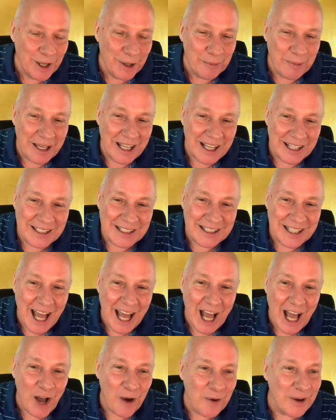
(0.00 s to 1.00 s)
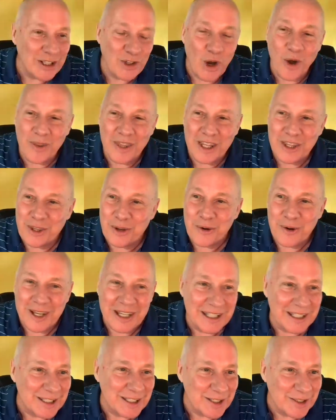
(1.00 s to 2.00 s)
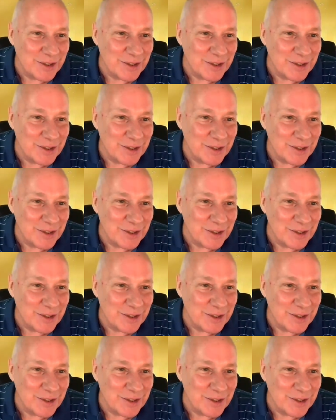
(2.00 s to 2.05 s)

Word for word: because now is all that there is.